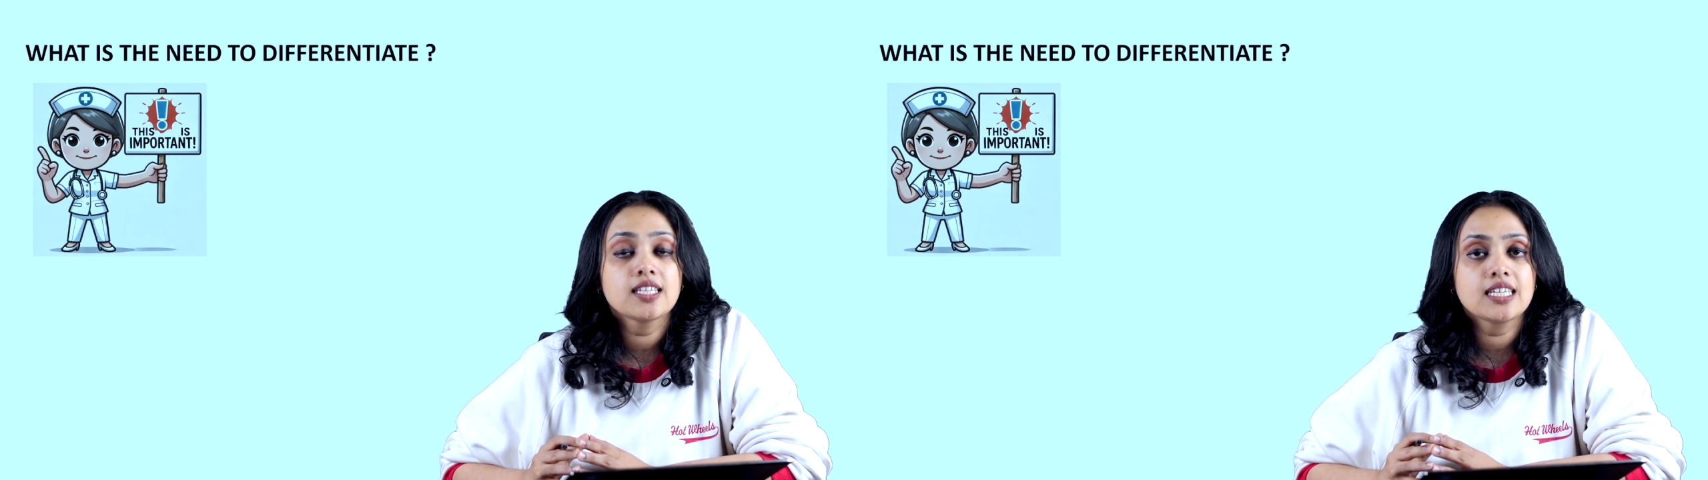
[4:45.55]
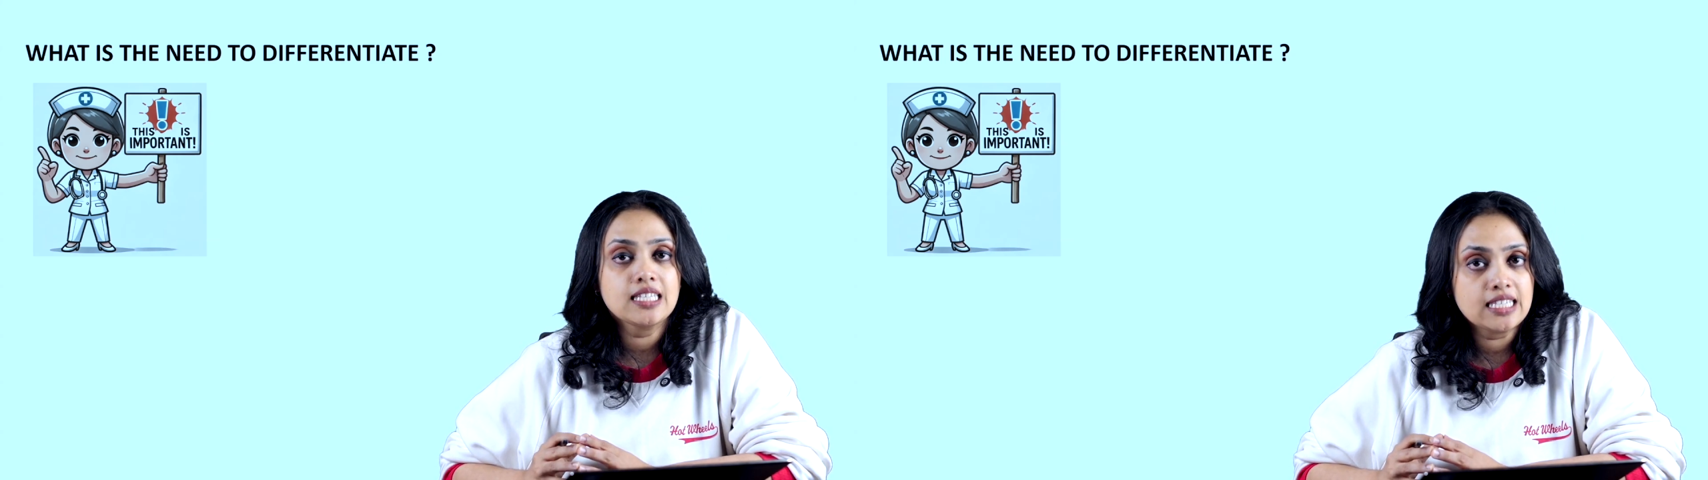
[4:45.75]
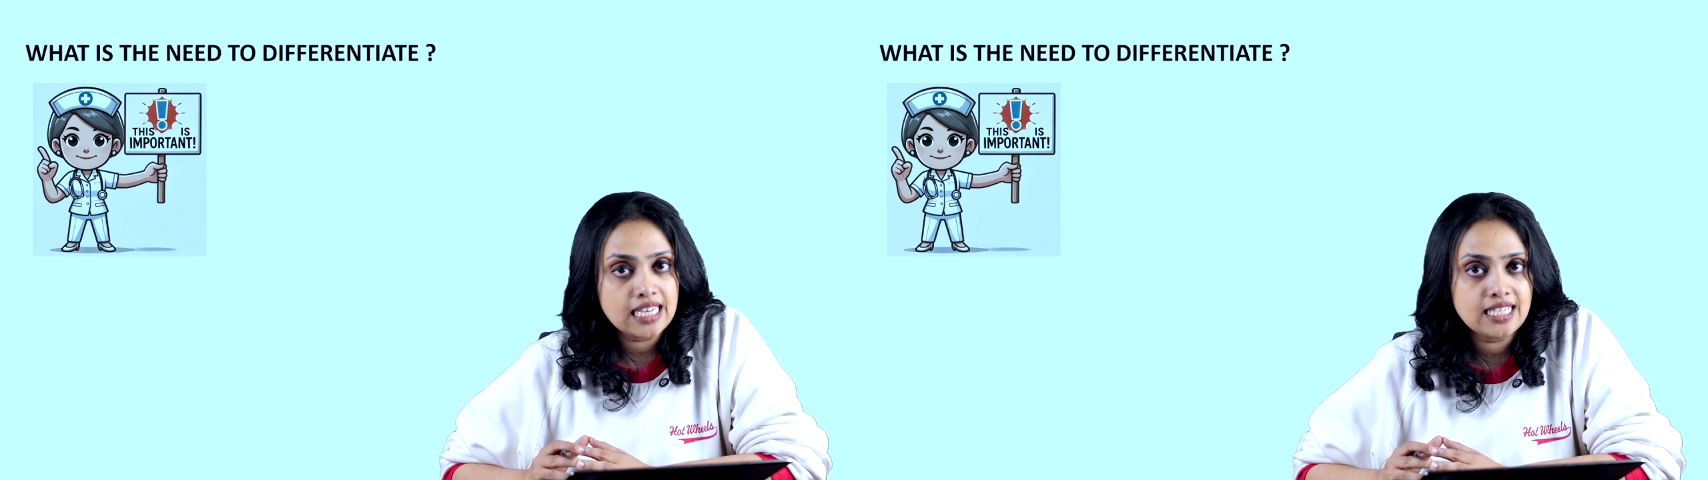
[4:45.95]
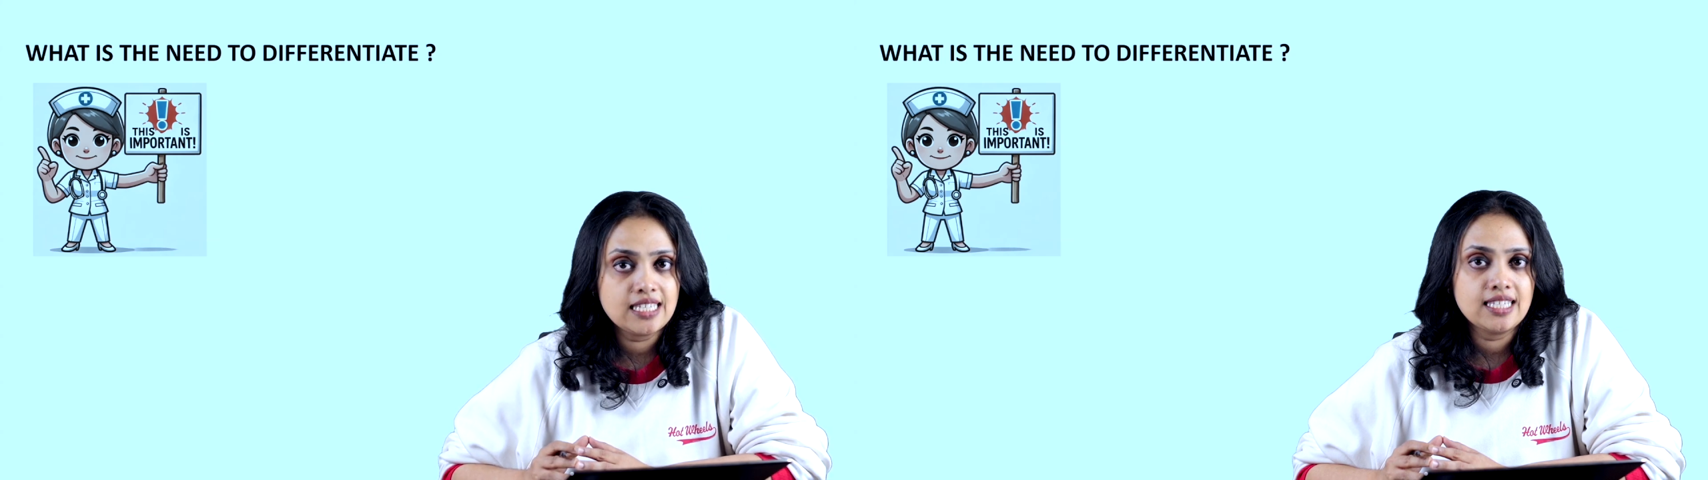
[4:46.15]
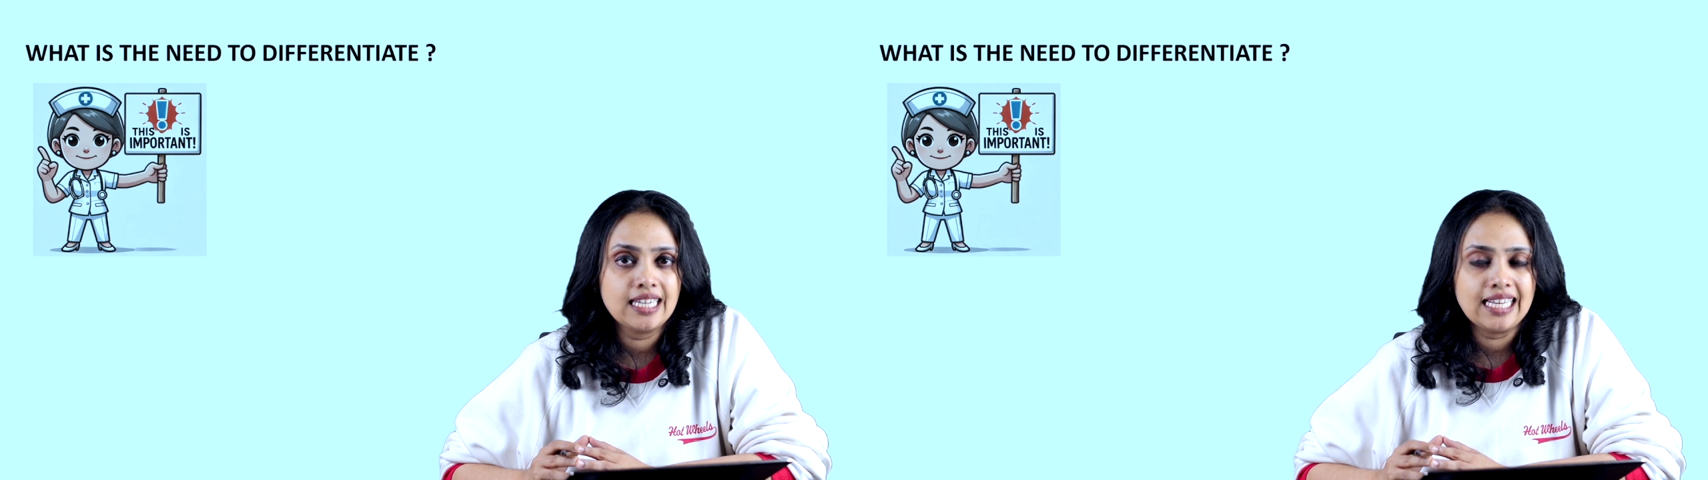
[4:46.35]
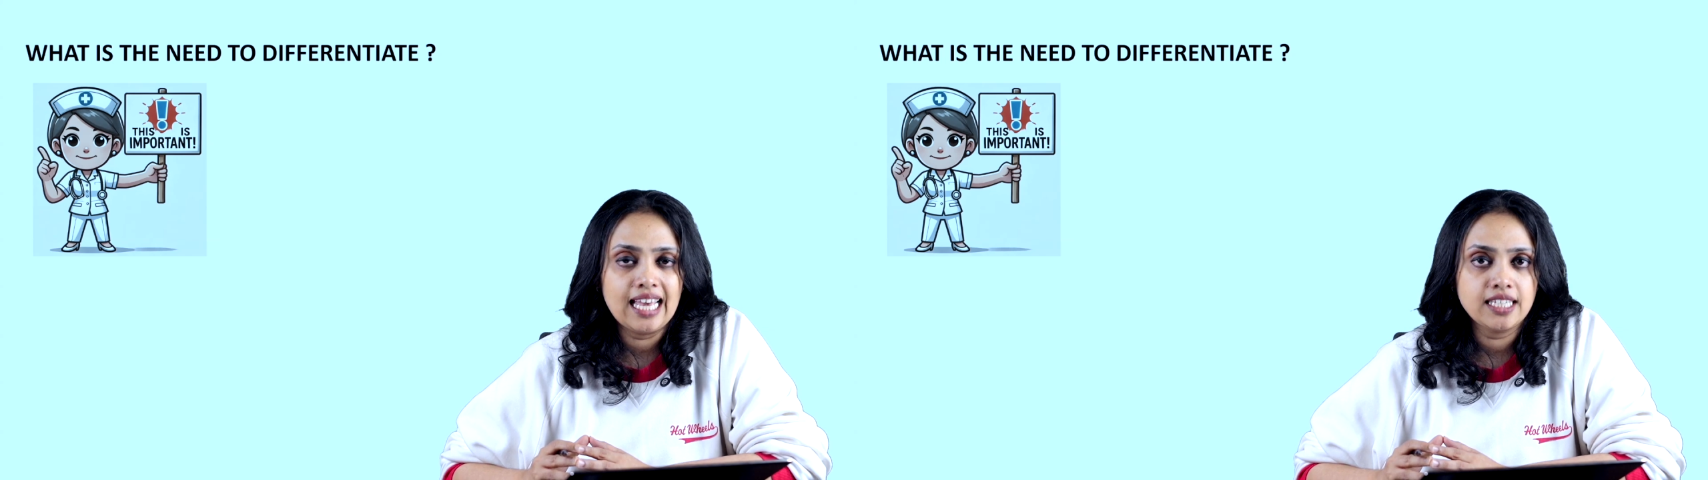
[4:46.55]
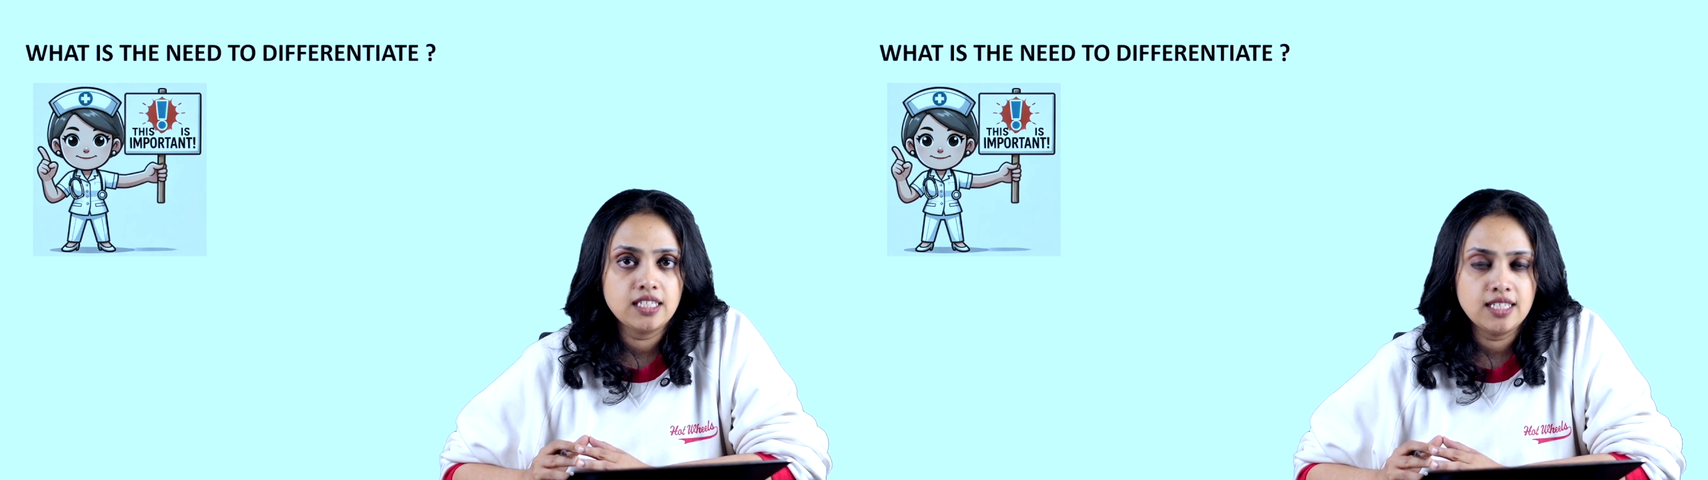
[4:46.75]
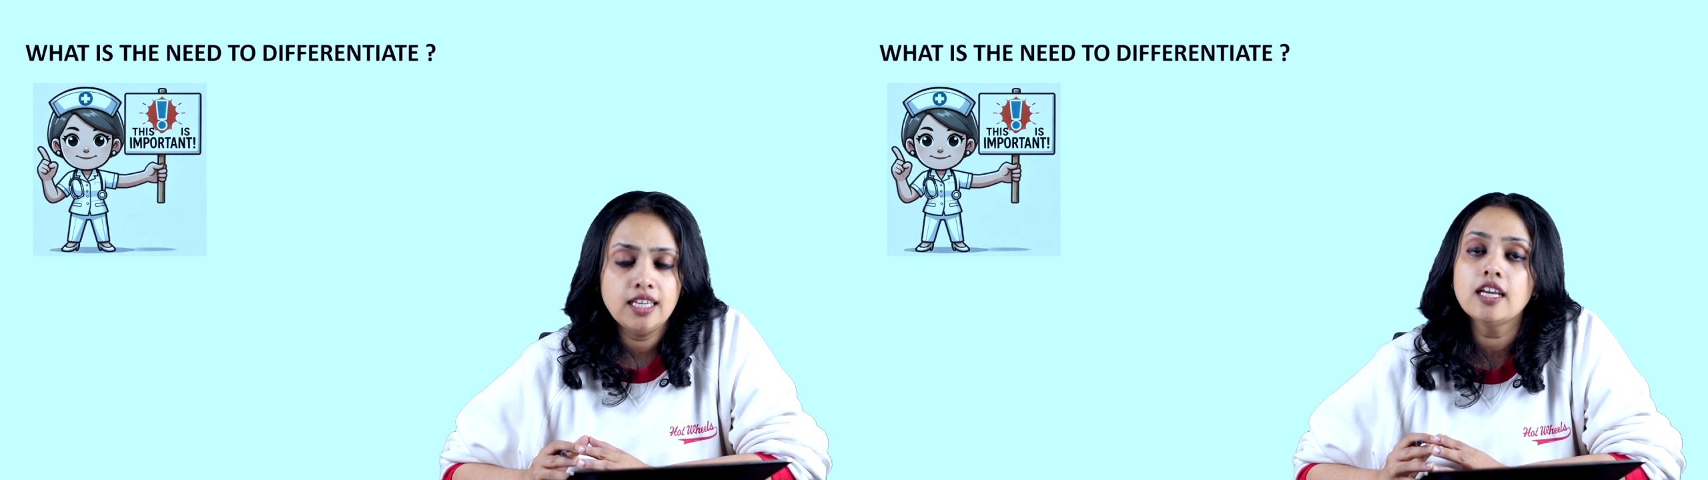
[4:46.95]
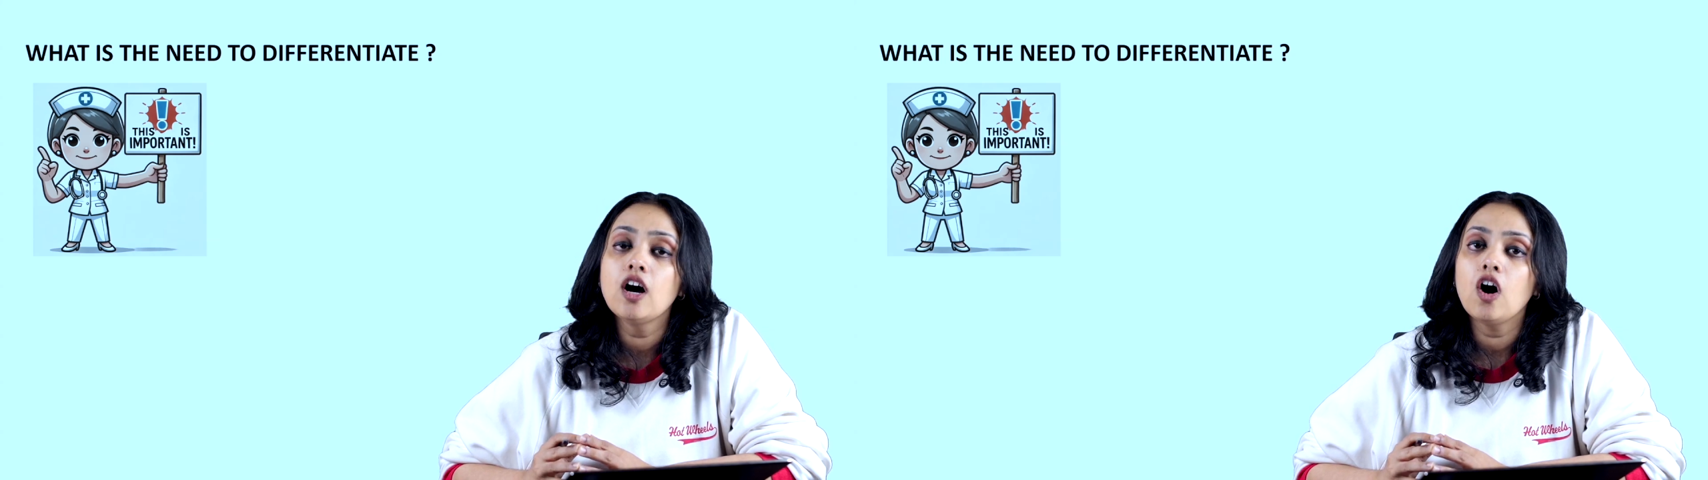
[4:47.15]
conciseness and clarity,